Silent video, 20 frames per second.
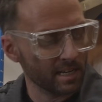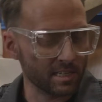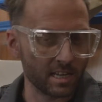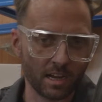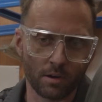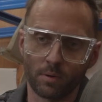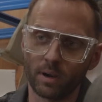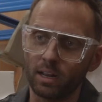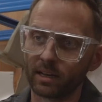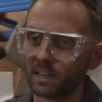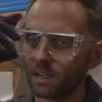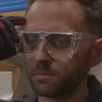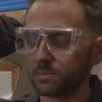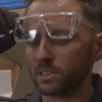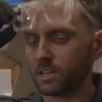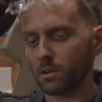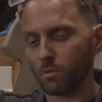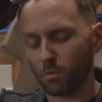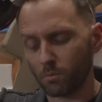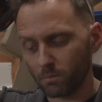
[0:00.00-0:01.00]
easier when it comes
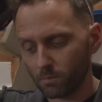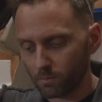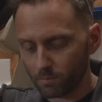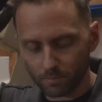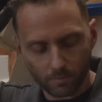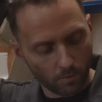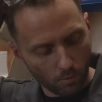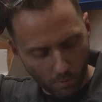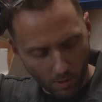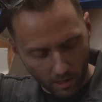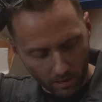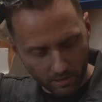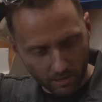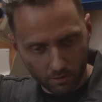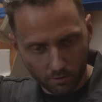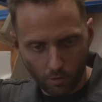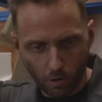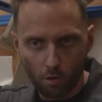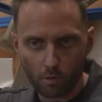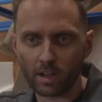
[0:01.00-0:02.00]
to welding
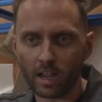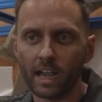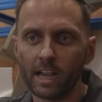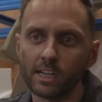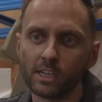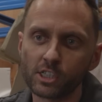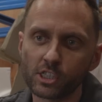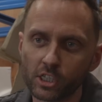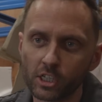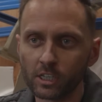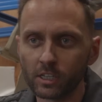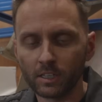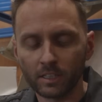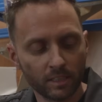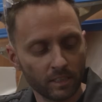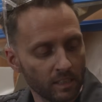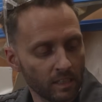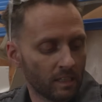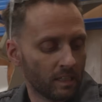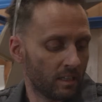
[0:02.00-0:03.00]
the roll cage.
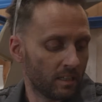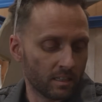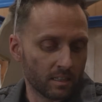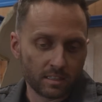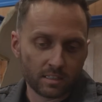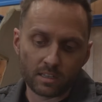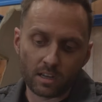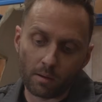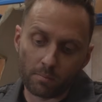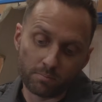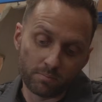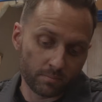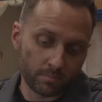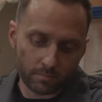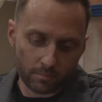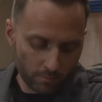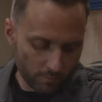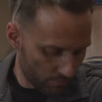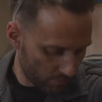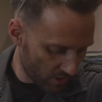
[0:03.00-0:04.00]
So
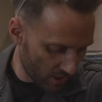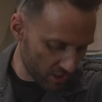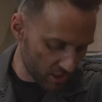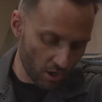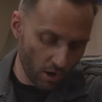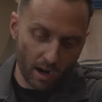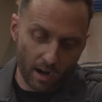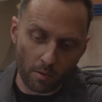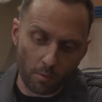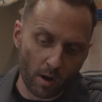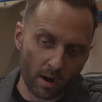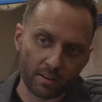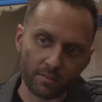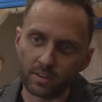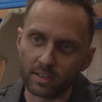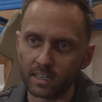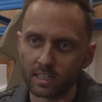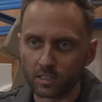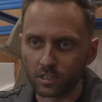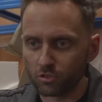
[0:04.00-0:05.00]
this side I won't even
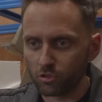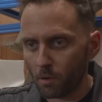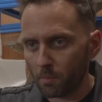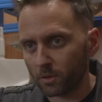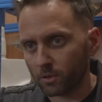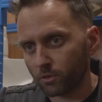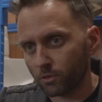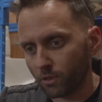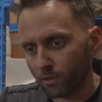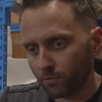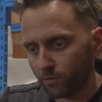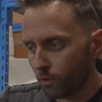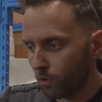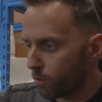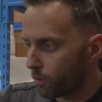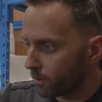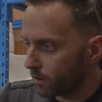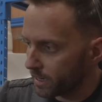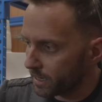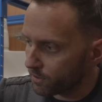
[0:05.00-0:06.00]
need to drop it through the floor
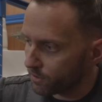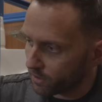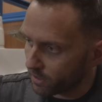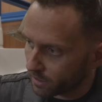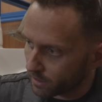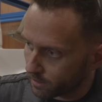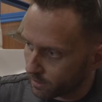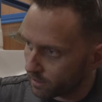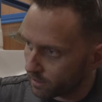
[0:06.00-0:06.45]
or anything.